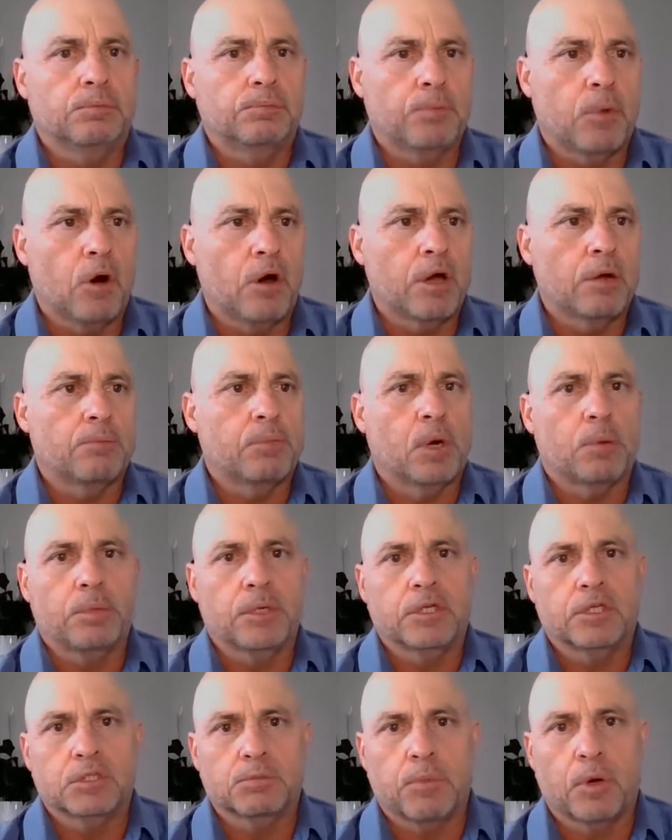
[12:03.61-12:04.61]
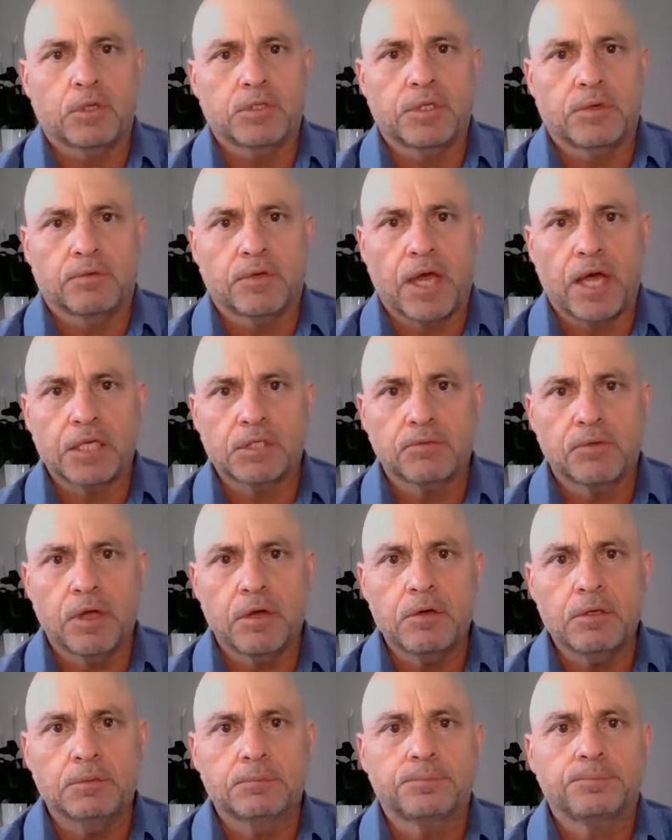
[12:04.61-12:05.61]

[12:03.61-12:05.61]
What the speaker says: buy a property that's positive cash flow,